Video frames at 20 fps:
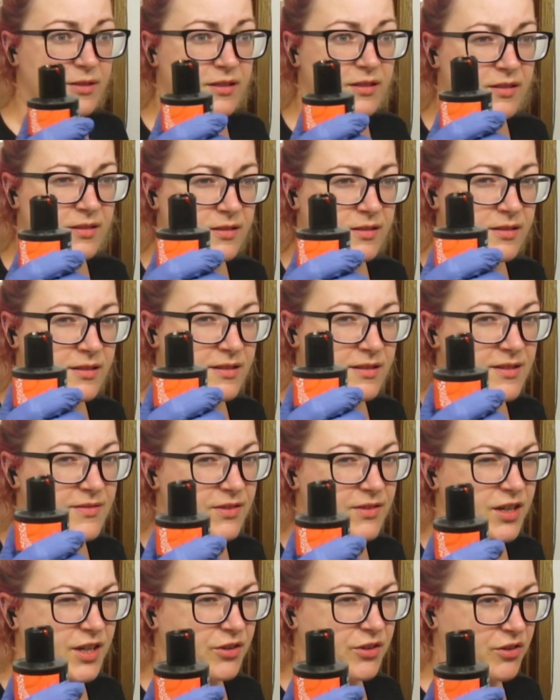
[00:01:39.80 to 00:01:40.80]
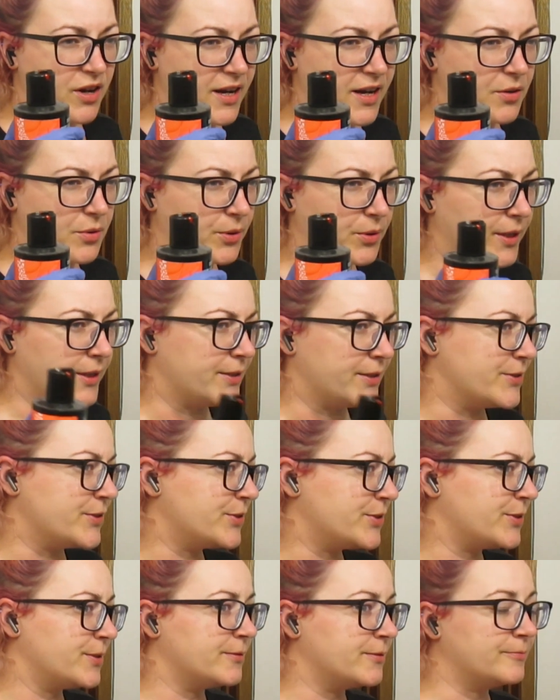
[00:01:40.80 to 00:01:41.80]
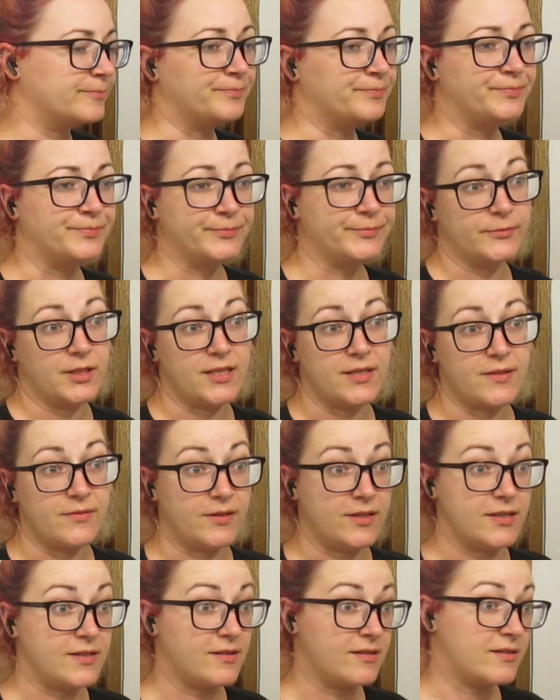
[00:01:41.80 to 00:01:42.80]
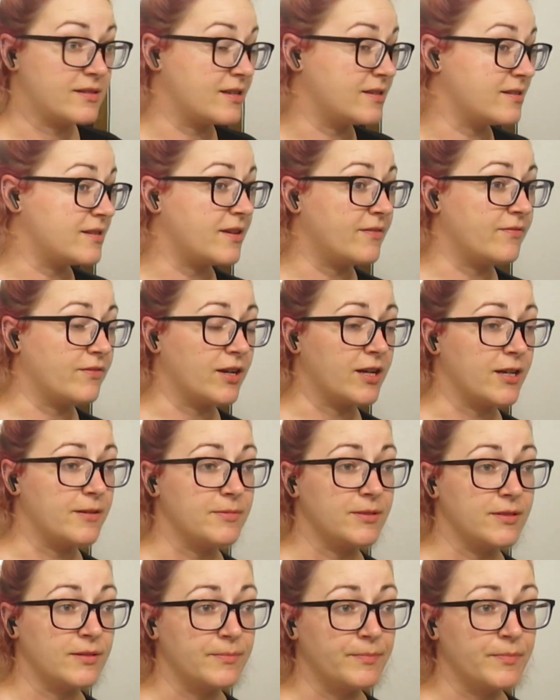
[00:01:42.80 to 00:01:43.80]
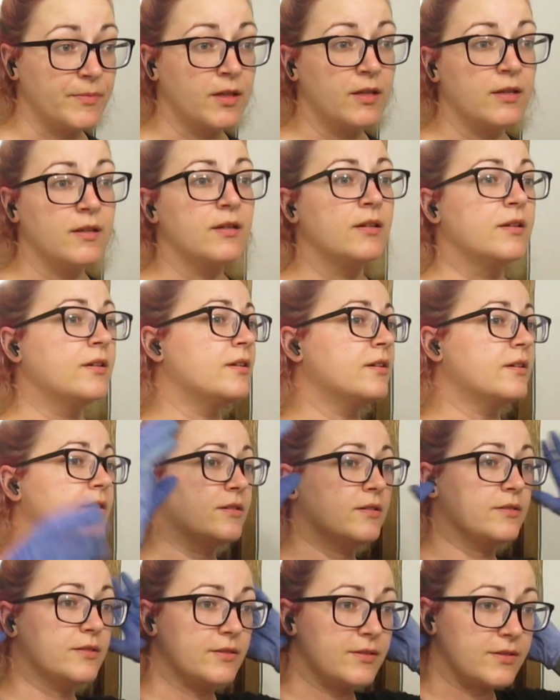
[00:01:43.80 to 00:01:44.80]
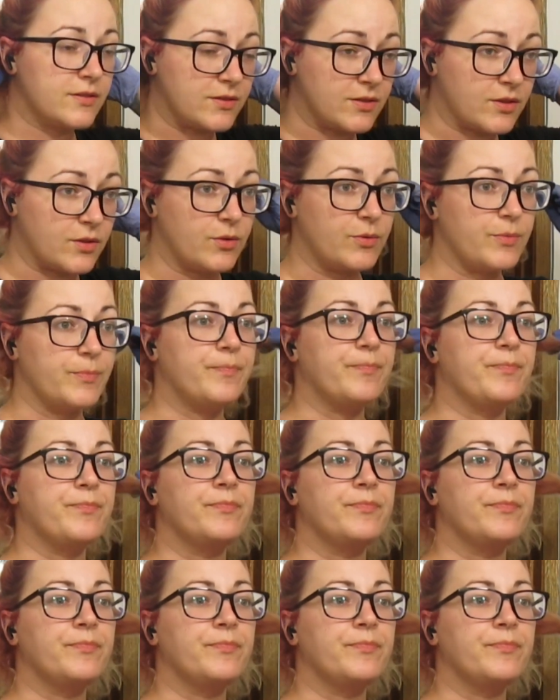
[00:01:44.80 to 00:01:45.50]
but it's very red orange. Nice fits the sunset vibes. So I'm